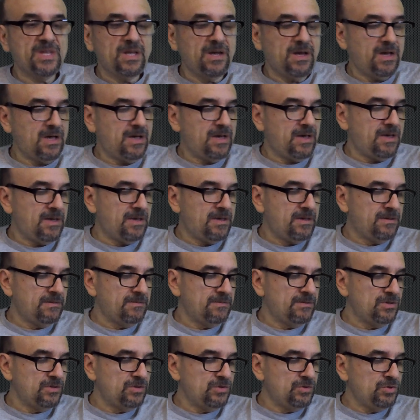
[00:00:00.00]
uh,
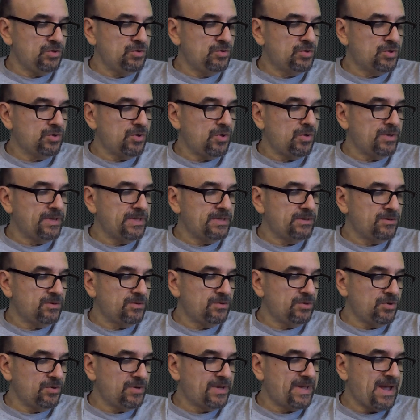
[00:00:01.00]
you can only
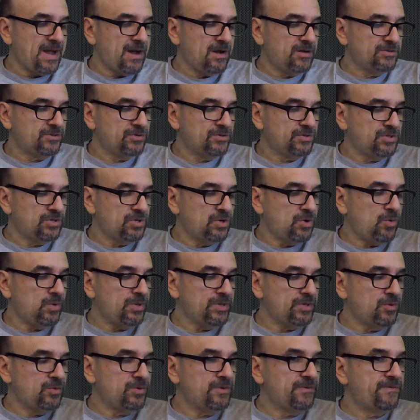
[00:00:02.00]
your, your character can go
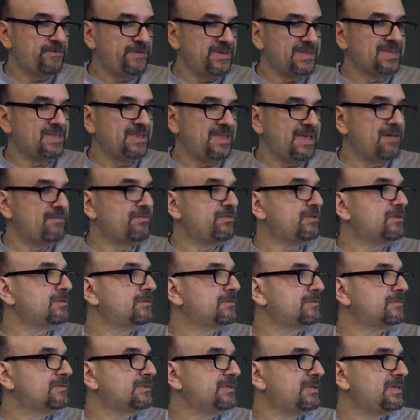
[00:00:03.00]
only go to fifth
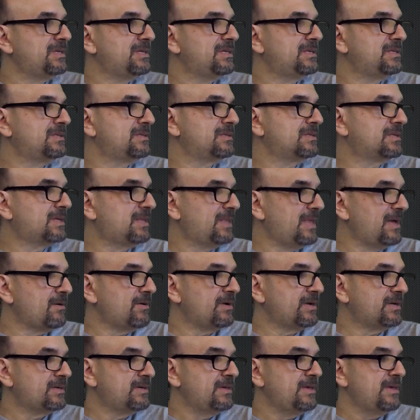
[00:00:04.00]
level in
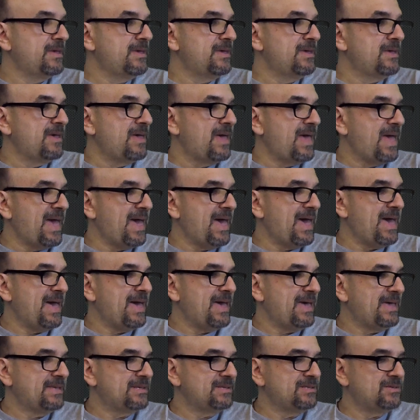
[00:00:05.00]
cleric,
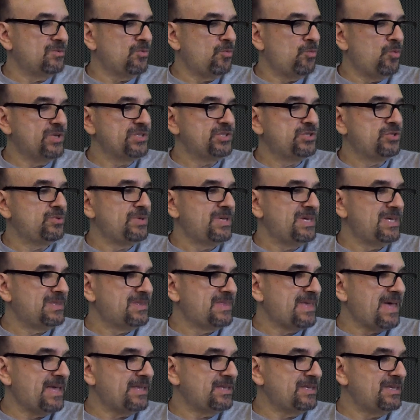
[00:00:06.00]
and once you hit
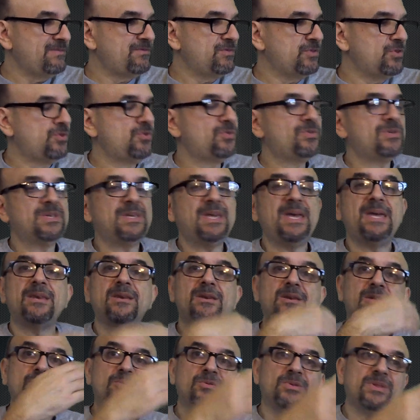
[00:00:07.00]
that, even though you can gain
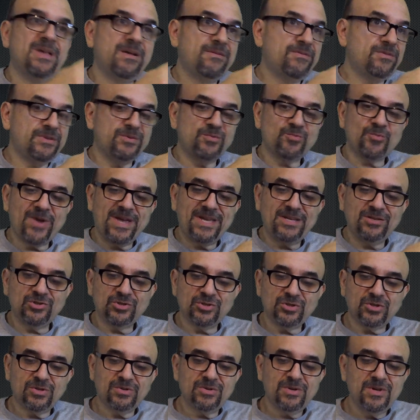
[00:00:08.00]
another level in
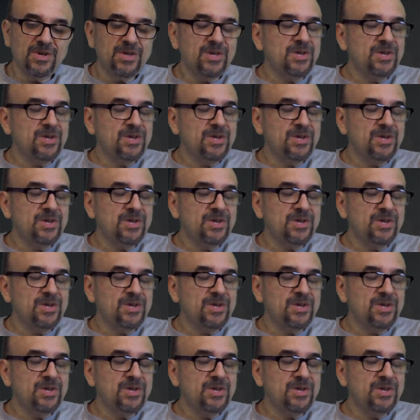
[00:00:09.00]
ranger,